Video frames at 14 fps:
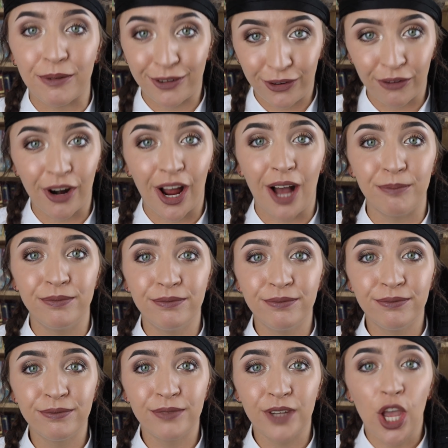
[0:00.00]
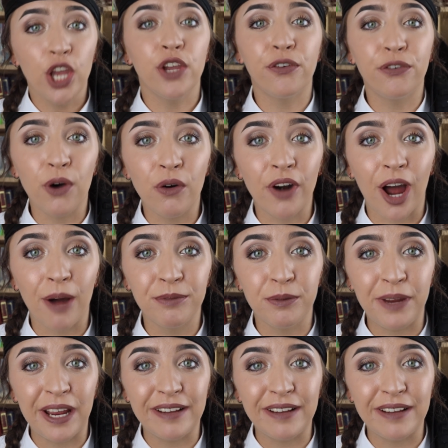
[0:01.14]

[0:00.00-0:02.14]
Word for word: onto your arm. Your forearm to be